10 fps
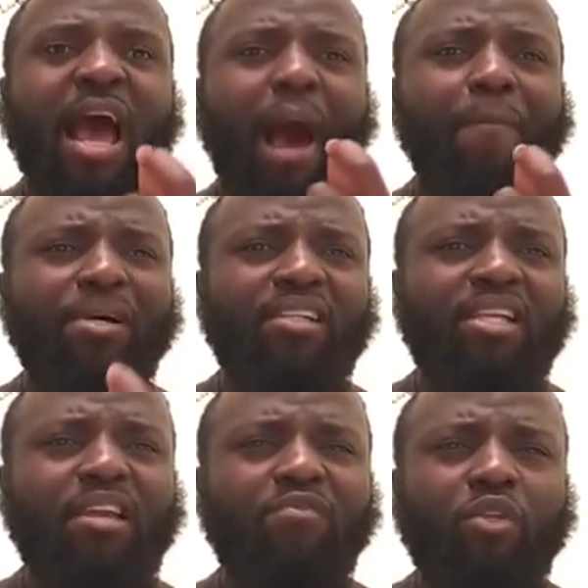I
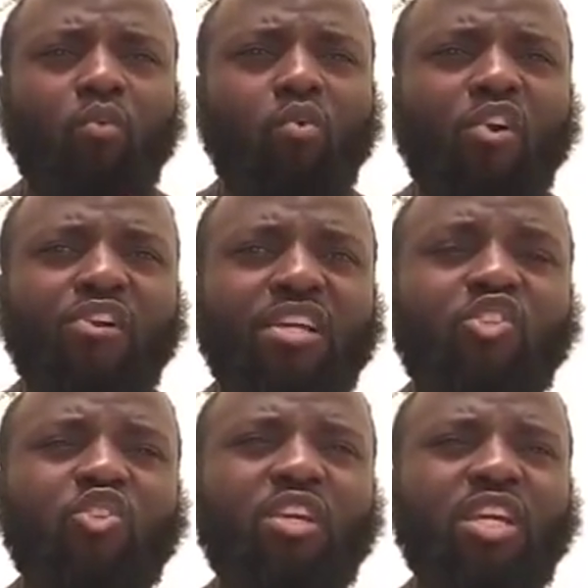believe the world
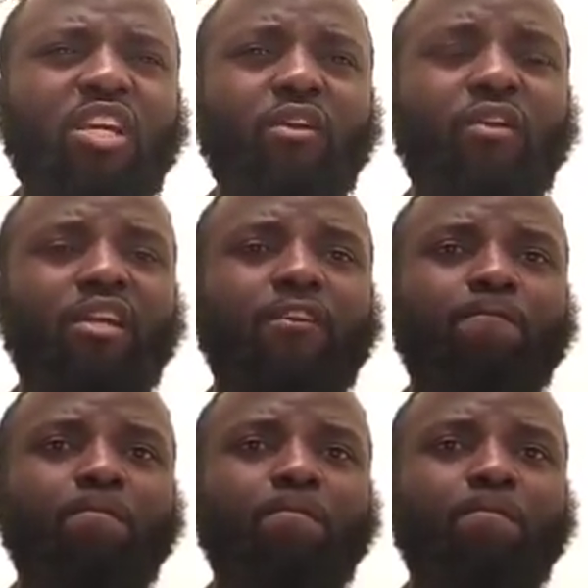needs to hear it.